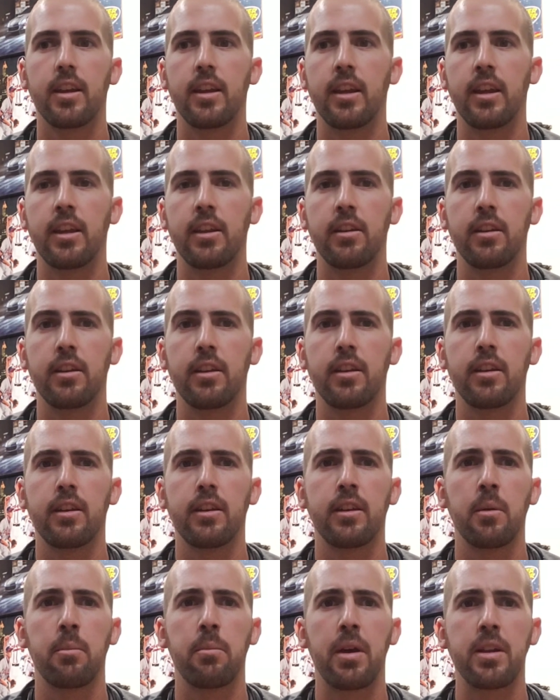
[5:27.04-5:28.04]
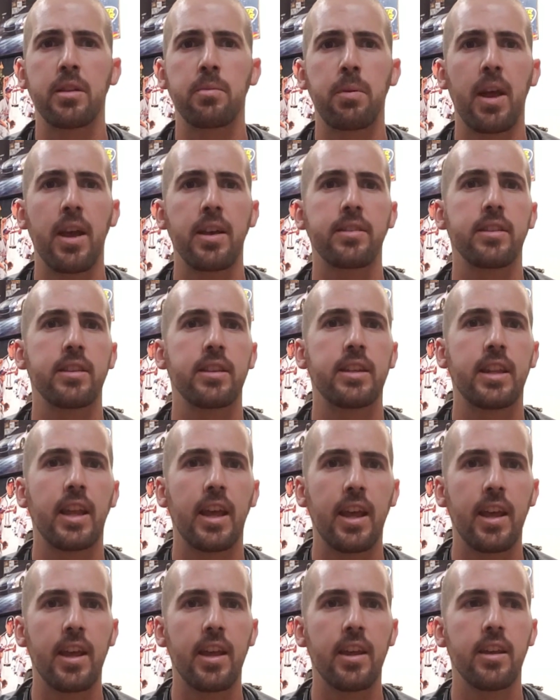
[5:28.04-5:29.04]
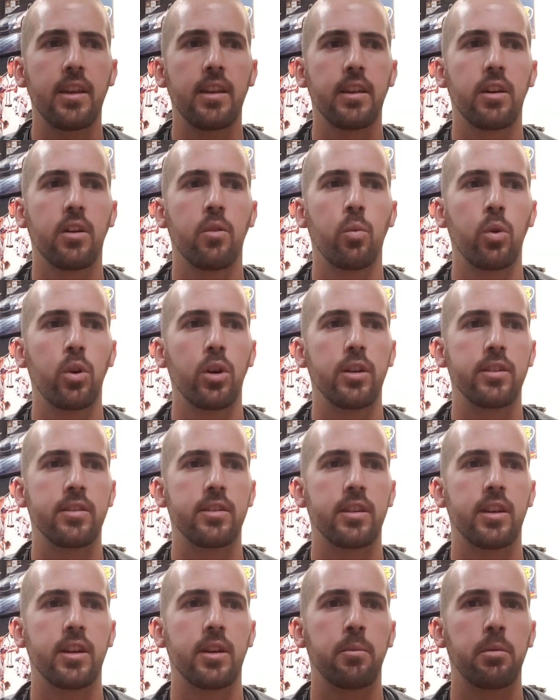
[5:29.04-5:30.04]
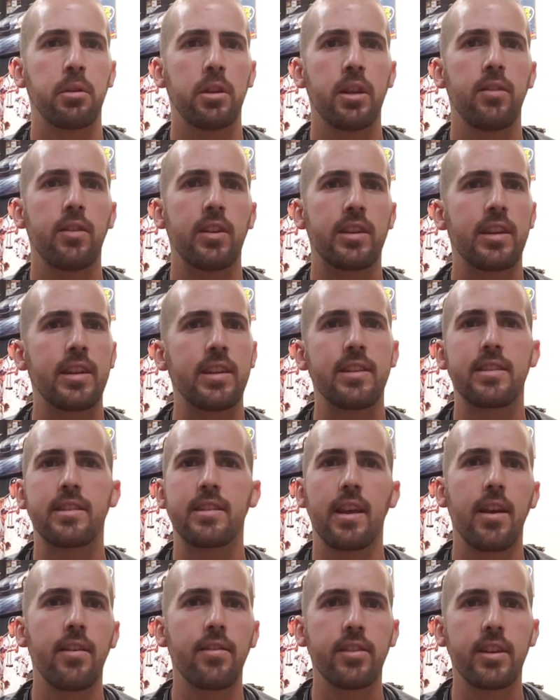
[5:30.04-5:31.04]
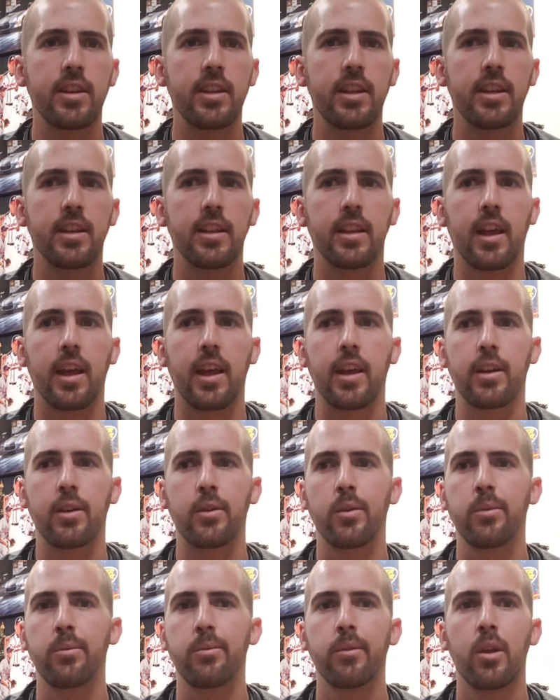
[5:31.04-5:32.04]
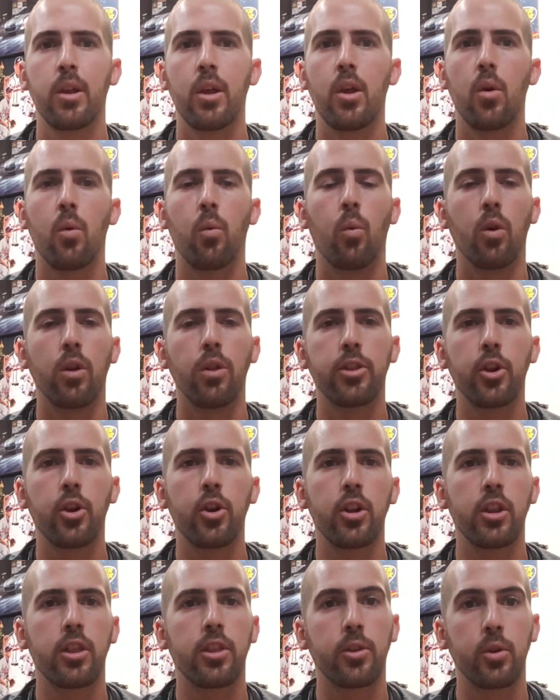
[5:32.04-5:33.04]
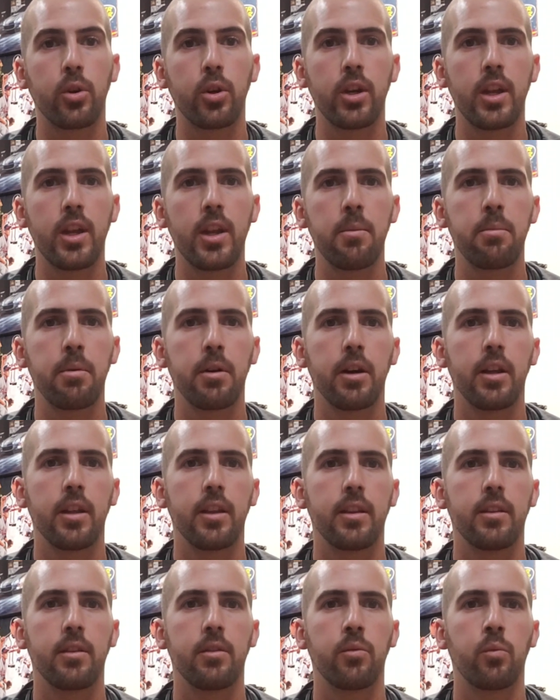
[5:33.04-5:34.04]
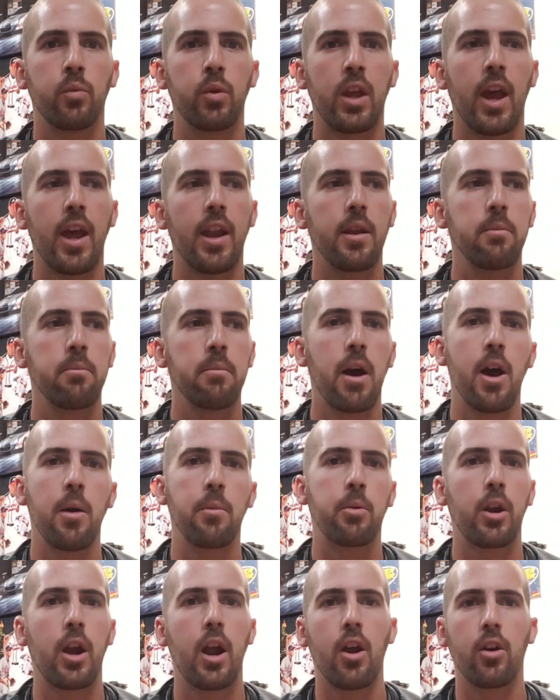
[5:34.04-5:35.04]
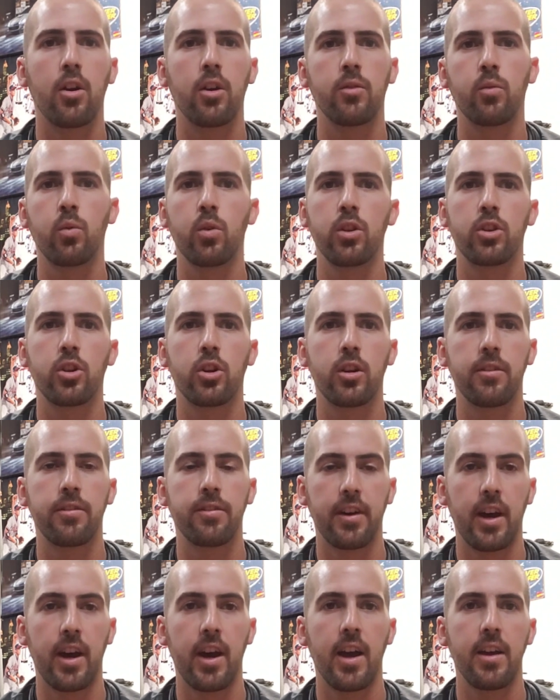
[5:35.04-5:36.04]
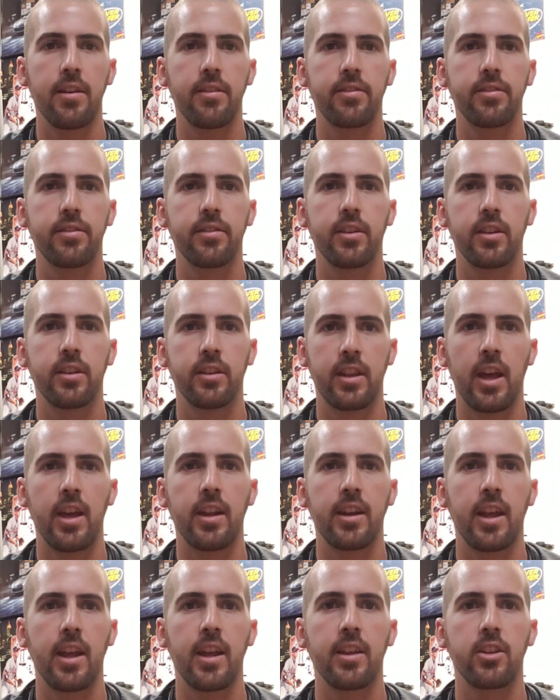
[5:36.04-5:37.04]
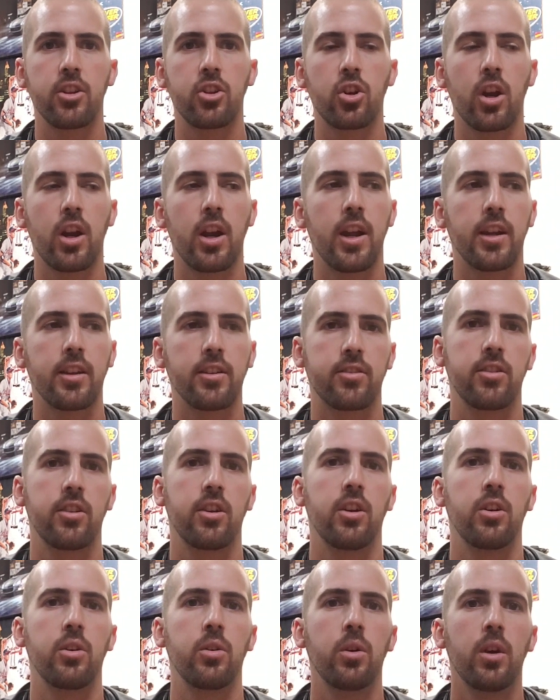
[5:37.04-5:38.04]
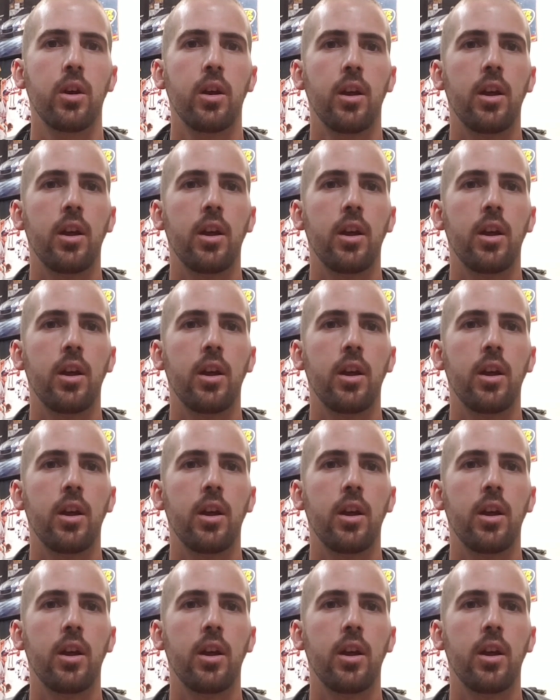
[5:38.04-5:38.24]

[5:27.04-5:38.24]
the best pass of the day was, I believe, a 1070 at like 133, but we had a mile per hour of 135 that day at the track, so